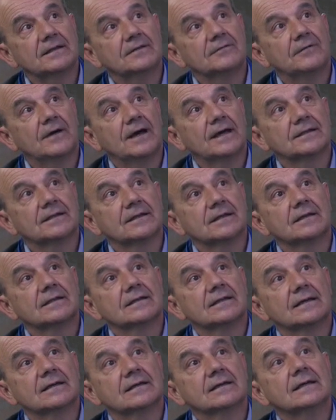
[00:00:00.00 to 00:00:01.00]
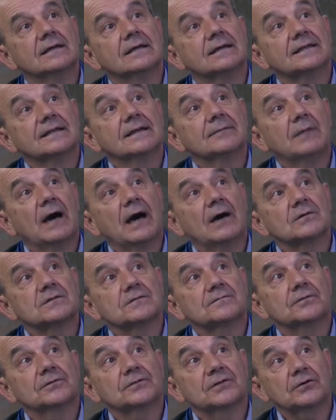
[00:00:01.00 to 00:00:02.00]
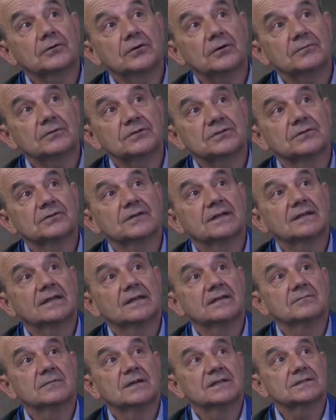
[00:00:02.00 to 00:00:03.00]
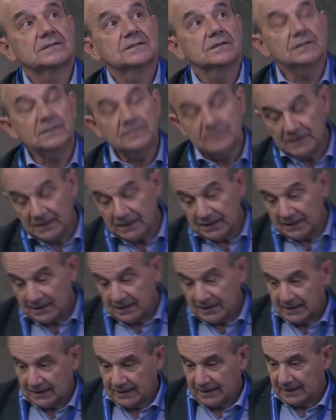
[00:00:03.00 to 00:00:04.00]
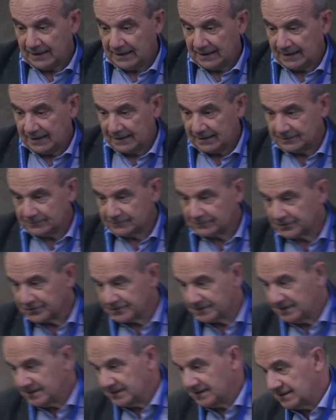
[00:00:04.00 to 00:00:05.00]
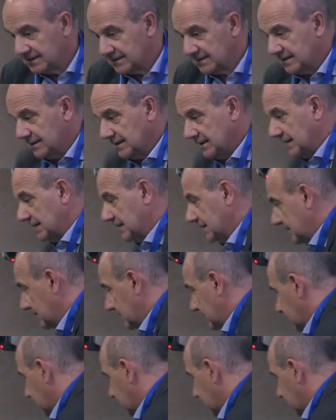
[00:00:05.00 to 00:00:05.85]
He find the, the, the, bounds for the curvature and the dimension. And of course, this is uh,